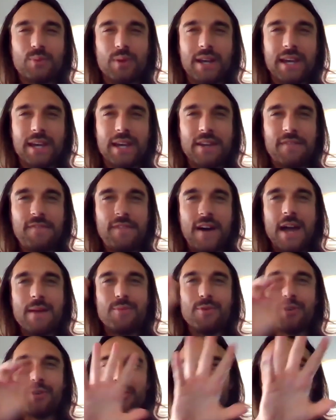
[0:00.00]
What kind of
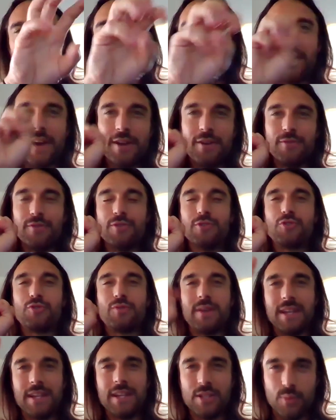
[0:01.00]
fibers? What
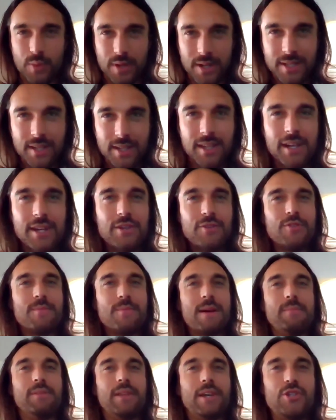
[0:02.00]
phytonutrients? What is it going to do to
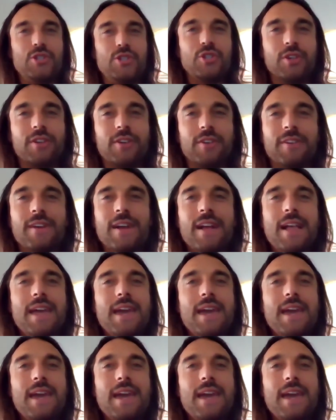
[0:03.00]
my blood sugar?